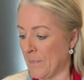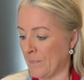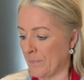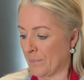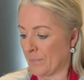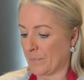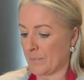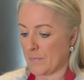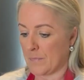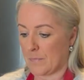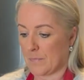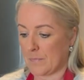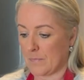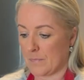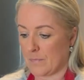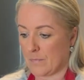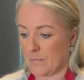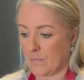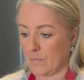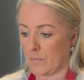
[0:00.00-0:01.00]
seconds.
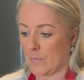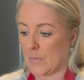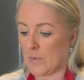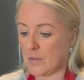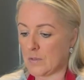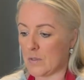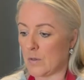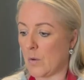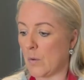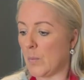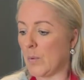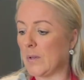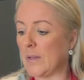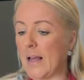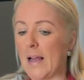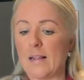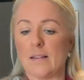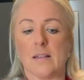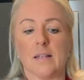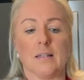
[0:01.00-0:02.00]
Okay, are
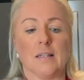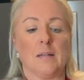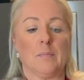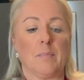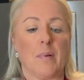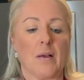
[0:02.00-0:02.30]
we ready?